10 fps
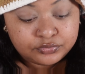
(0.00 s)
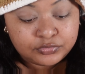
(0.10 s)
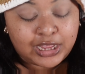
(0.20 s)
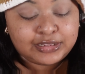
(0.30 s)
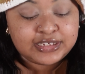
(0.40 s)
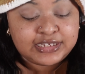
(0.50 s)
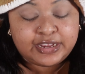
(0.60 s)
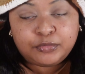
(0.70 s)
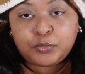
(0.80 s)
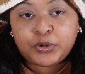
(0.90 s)
Not the
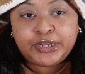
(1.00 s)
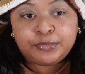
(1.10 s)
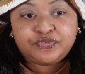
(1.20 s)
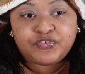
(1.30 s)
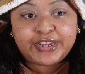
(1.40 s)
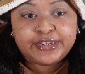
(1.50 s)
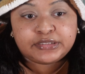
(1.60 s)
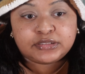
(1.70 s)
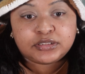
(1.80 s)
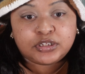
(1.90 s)
second one where he was
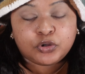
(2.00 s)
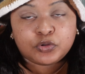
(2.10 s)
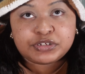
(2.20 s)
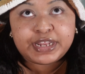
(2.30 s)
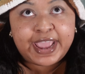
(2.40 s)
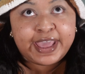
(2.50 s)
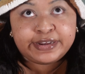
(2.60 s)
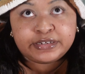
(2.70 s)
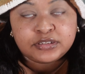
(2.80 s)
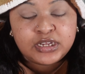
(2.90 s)
fighting the girl's dad
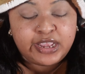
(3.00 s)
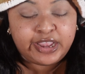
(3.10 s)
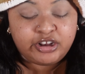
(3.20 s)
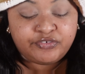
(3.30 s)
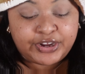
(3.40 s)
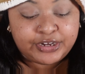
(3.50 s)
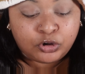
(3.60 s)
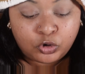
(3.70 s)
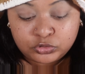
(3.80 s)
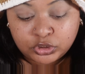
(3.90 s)
and had to fight
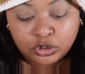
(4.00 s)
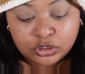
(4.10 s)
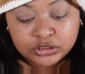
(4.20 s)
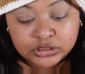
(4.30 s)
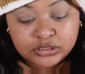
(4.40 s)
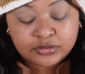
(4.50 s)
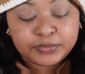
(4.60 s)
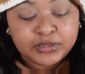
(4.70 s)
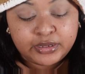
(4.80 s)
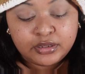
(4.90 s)
Hulk dogs and stuff,
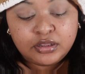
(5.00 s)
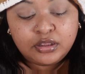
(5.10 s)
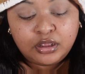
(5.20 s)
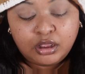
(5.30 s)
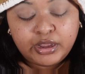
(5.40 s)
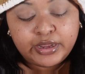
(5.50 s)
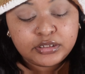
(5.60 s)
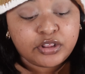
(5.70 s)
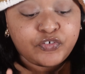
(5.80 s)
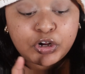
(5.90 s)
but like,
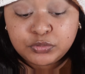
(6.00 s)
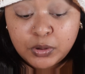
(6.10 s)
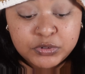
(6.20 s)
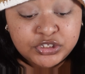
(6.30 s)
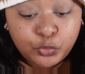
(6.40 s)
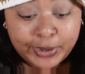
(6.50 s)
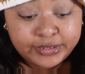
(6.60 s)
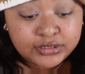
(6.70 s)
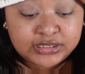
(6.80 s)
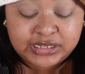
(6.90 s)
okay. The first one was
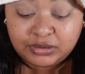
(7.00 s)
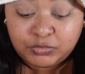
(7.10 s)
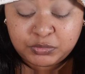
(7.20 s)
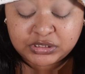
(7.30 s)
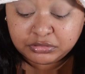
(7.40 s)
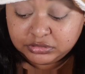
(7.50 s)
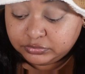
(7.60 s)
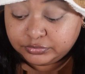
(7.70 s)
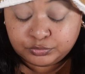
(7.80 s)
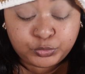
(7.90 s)
great. The second one was,
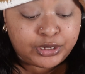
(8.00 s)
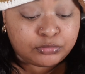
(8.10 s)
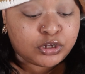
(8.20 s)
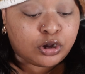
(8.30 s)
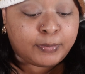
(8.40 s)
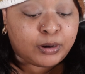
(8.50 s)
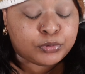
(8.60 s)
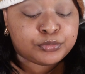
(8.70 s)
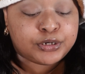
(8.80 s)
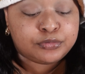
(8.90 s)
we don't talk about
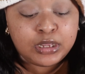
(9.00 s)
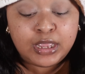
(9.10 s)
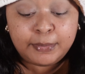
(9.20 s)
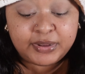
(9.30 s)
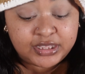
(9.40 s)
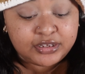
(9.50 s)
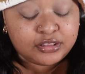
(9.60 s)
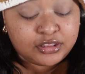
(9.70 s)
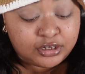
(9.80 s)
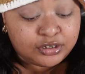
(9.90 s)
Bruno. But then the
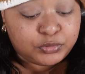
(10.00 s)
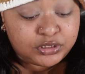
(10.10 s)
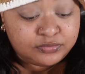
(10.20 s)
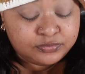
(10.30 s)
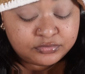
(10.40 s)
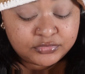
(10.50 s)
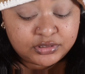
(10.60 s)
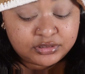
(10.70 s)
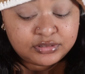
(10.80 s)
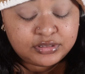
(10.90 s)
third one,
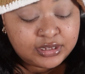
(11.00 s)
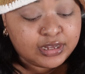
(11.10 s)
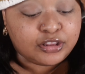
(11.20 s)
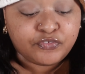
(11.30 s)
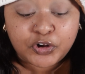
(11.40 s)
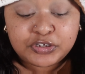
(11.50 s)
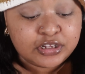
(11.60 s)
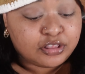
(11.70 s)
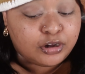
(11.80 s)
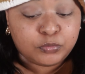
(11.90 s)
the first
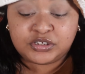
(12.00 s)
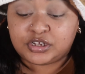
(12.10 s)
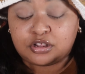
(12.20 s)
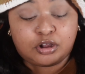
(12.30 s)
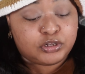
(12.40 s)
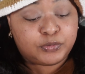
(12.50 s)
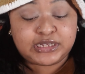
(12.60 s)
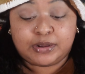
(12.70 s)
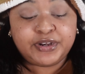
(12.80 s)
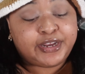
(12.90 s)
and third ones are the only ones
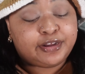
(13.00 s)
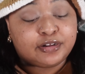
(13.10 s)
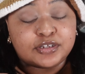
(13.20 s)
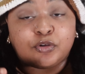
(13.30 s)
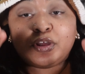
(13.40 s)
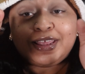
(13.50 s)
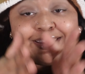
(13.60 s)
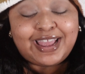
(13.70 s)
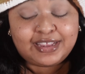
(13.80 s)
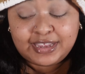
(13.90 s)
I would hear. So in
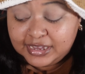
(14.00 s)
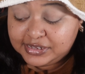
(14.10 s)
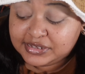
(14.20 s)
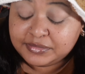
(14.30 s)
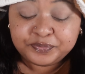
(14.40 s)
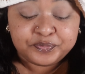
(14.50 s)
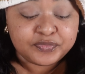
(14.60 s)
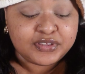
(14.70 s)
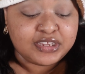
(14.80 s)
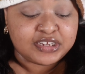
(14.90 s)
that case,
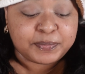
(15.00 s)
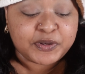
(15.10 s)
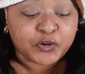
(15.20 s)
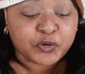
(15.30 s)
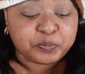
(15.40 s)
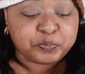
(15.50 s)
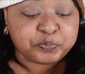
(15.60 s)
it's been heard.